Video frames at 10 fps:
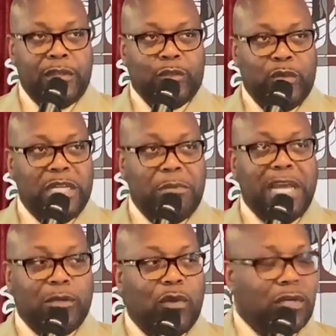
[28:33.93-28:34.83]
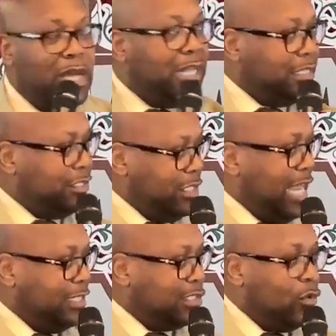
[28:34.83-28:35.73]
Do anybody want God to
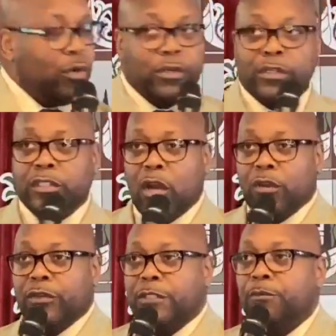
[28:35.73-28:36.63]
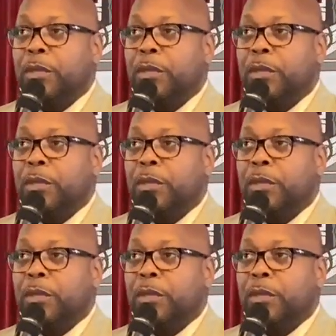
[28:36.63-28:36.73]
change the order of service?